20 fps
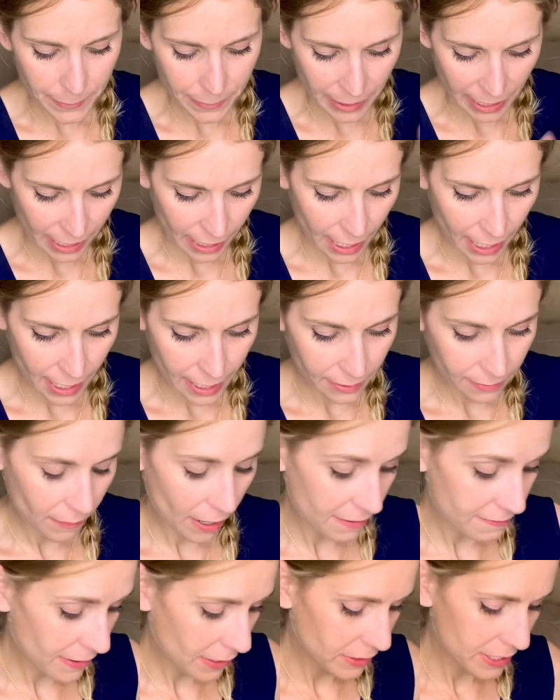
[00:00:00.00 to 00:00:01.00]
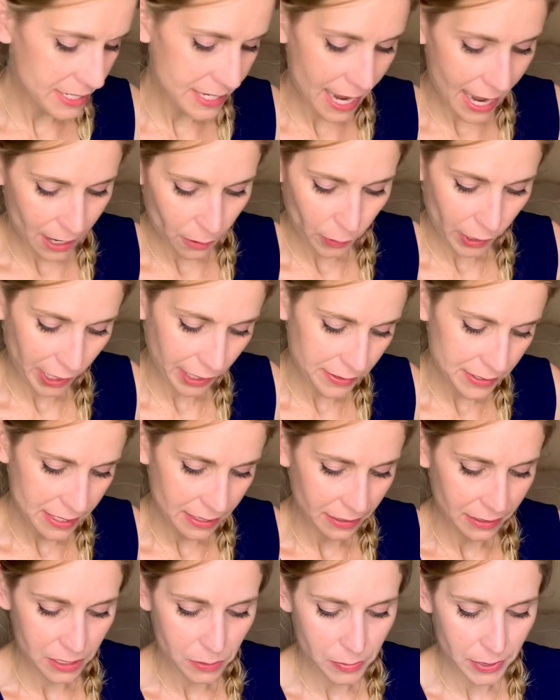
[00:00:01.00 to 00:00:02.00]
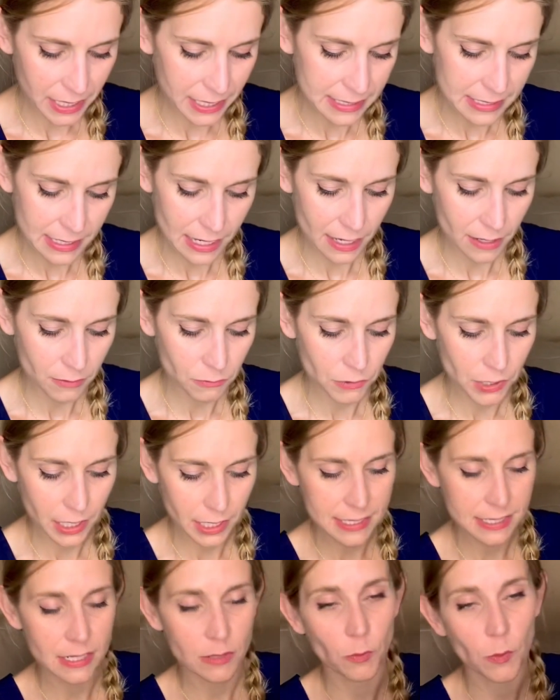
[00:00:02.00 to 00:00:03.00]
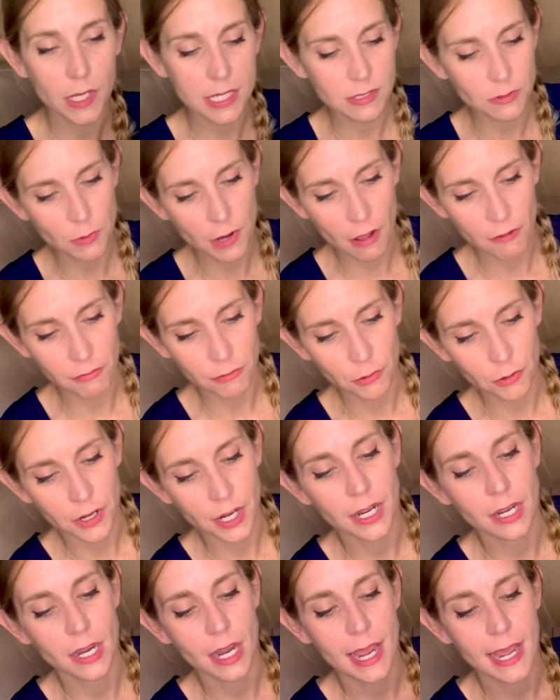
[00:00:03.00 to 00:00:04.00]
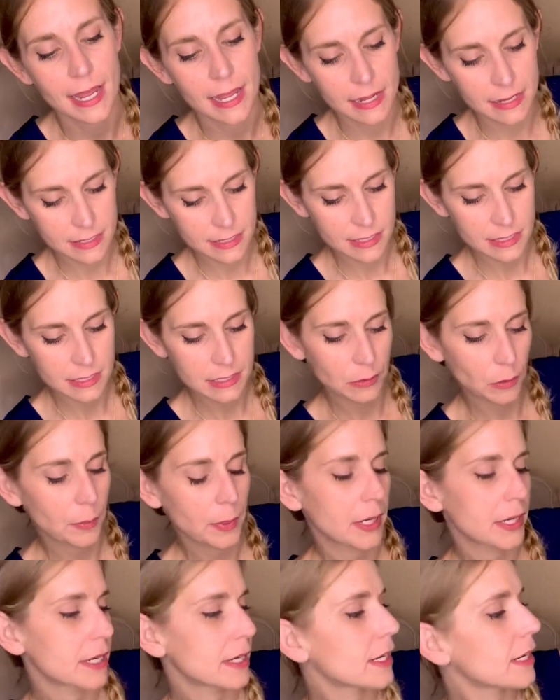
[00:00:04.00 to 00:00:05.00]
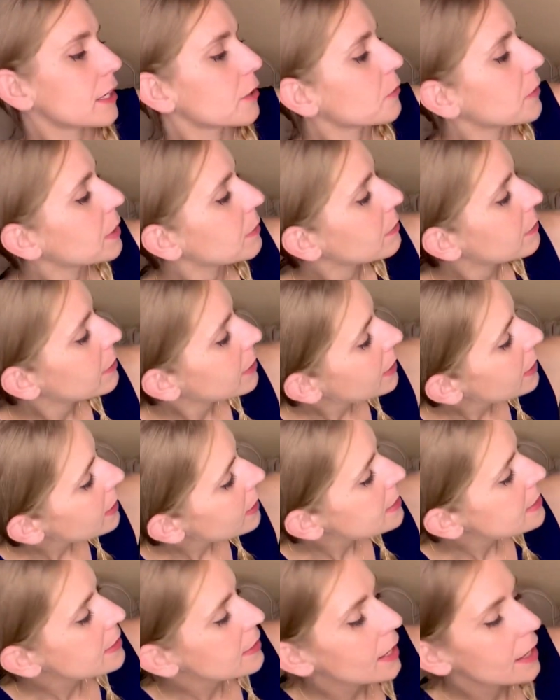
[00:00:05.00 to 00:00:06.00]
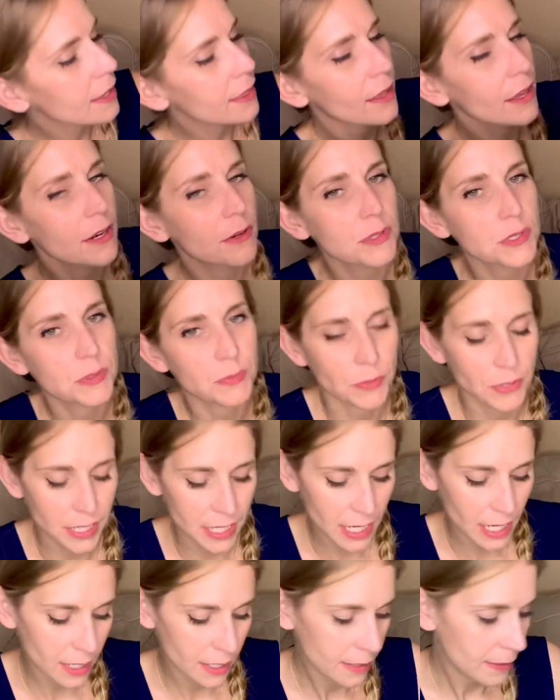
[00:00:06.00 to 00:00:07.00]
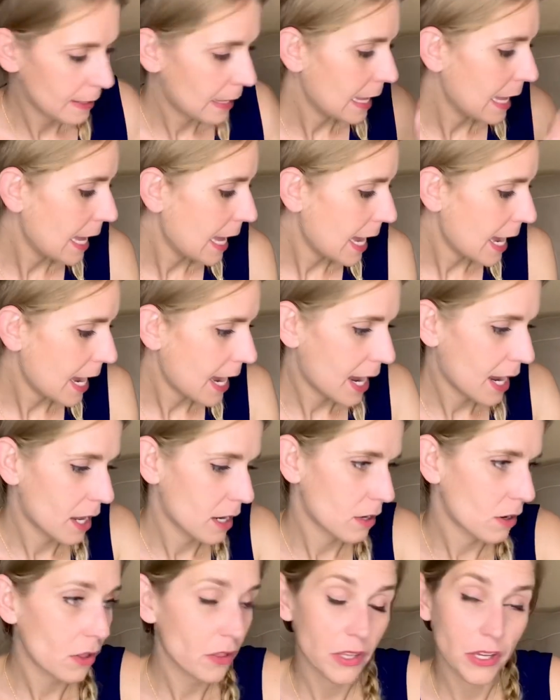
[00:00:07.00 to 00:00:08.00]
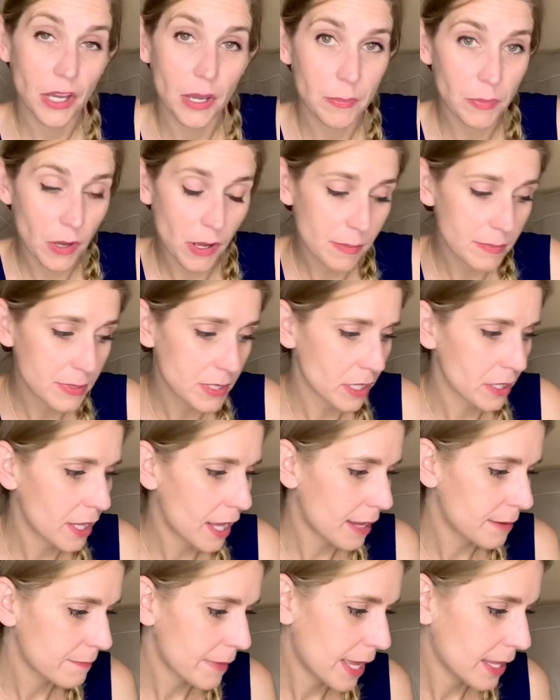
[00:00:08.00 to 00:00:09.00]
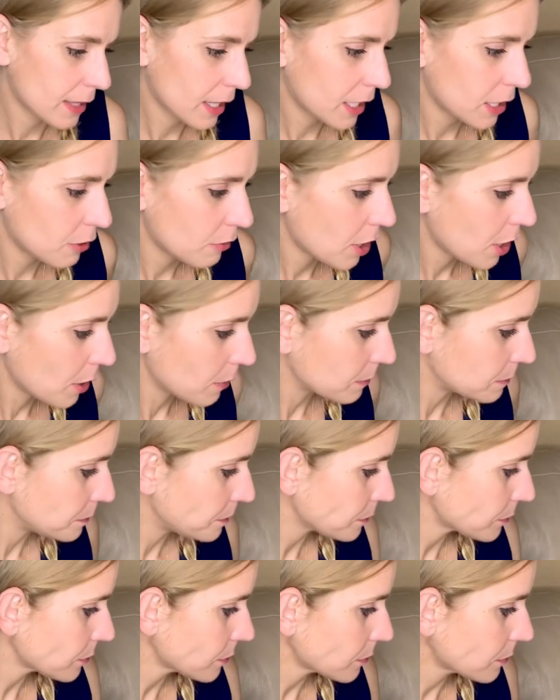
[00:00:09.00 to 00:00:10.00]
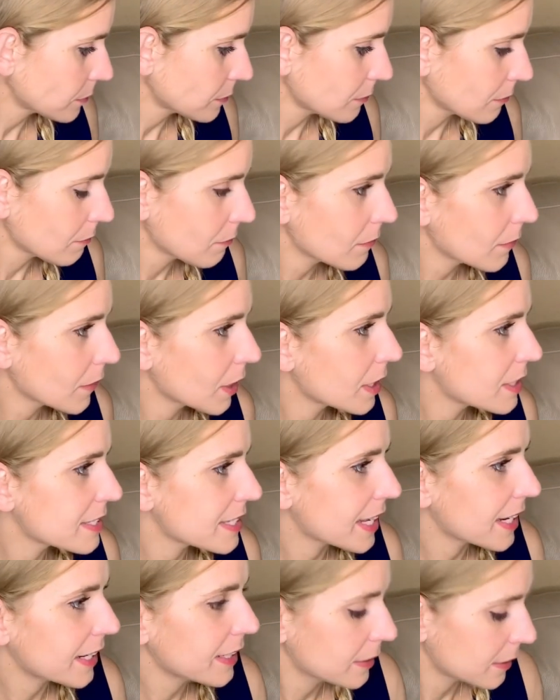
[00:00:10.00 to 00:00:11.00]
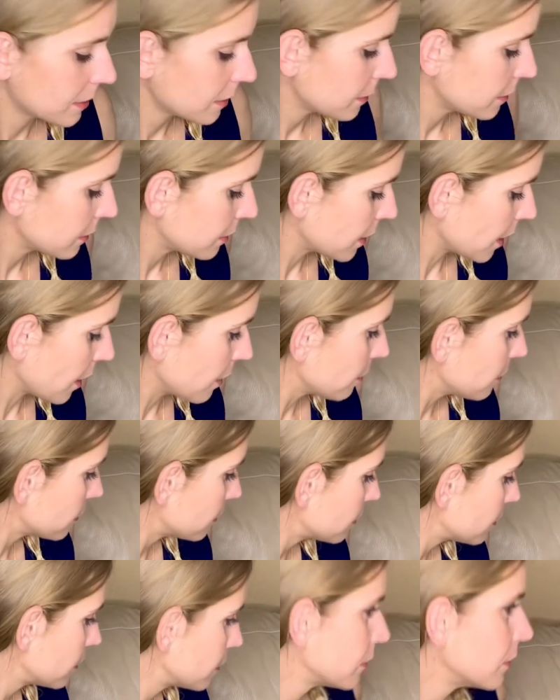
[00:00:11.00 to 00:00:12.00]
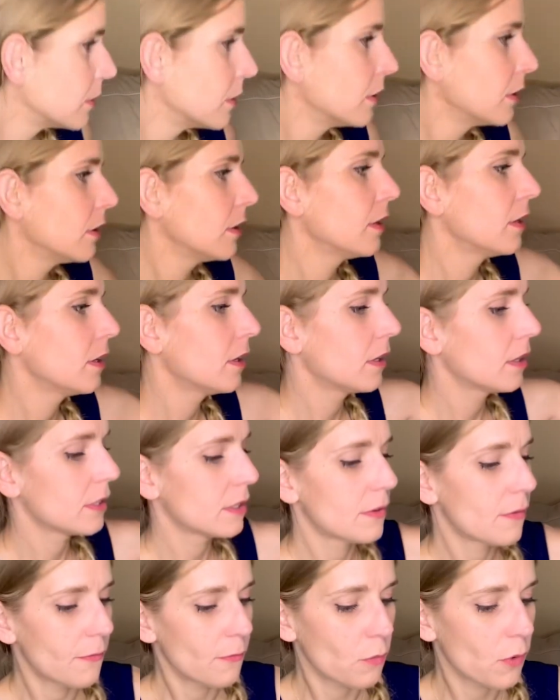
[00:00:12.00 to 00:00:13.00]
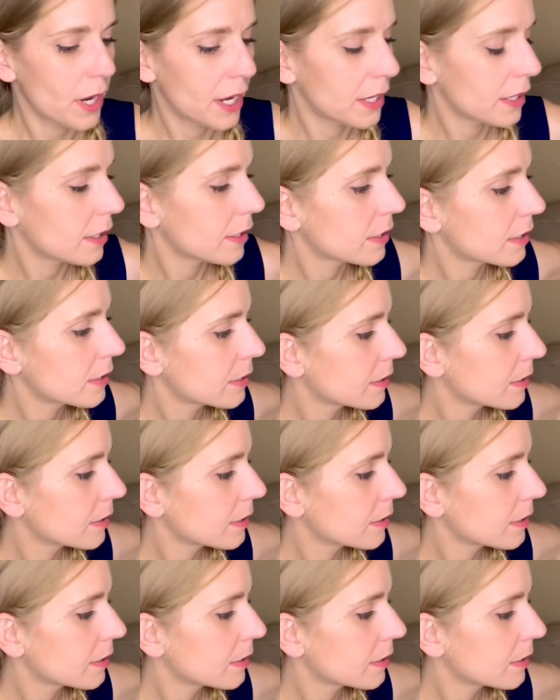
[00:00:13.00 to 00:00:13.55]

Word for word: but I, I found the tag while I was still at the bins and realized it wasn't Ralph Lauren and still bought it anyway because I thought it was pretty, and I'll look up comps on that and let you know. Is that it? No. One